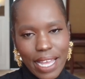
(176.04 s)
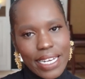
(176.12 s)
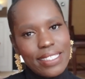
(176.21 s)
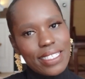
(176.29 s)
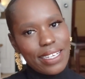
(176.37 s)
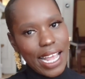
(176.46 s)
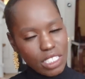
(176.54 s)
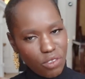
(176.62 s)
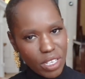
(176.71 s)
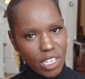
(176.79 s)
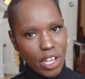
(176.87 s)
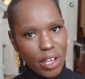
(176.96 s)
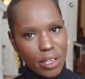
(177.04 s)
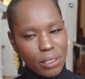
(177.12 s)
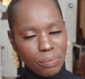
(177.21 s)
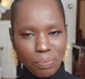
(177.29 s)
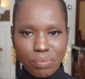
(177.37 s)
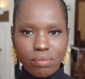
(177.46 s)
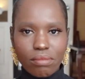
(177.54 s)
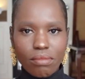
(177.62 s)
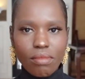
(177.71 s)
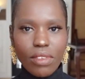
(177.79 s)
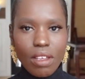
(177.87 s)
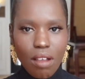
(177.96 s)
and in today's video
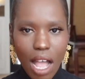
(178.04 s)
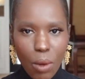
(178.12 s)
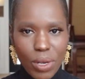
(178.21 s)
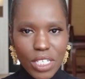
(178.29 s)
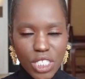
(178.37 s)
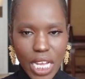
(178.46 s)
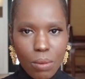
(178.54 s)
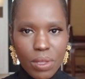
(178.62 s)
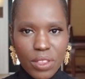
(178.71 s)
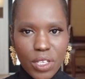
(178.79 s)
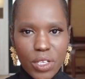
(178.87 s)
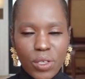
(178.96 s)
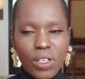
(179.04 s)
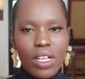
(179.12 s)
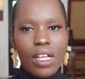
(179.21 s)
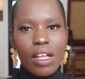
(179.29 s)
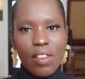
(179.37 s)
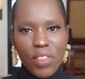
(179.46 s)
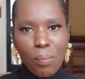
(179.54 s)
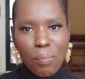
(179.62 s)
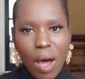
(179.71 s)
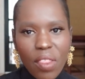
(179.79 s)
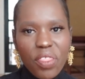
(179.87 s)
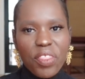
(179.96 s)
I want to share with you the
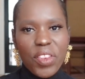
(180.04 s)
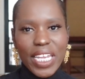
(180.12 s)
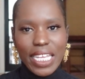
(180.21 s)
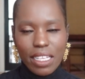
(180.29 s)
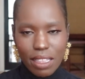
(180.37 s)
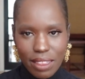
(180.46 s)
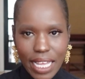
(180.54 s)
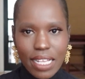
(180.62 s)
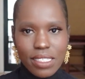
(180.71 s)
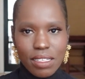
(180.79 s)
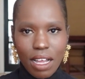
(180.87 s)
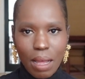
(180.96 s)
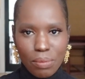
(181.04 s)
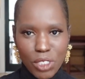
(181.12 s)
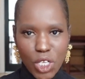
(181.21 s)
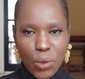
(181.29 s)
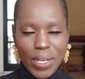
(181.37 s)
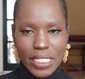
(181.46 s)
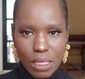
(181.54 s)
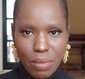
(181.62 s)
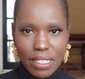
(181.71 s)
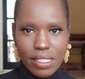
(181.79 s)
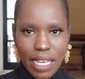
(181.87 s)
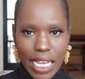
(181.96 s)
monthly things that I'm doing to
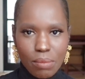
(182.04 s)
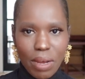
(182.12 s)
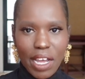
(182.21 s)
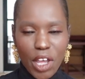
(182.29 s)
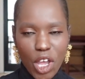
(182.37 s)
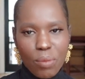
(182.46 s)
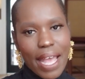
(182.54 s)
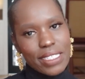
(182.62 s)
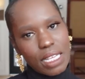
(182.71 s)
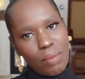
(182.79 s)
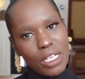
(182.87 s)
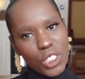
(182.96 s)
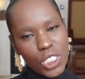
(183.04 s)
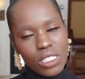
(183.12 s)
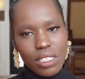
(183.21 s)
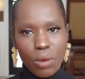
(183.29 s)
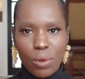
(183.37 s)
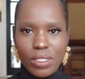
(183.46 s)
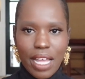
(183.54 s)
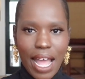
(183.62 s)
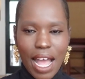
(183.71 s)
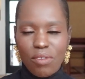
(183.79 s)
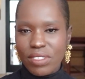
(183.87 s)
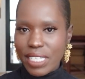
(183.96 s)
maintain my home. As I mentioned, I want to
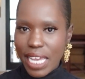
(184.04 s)
have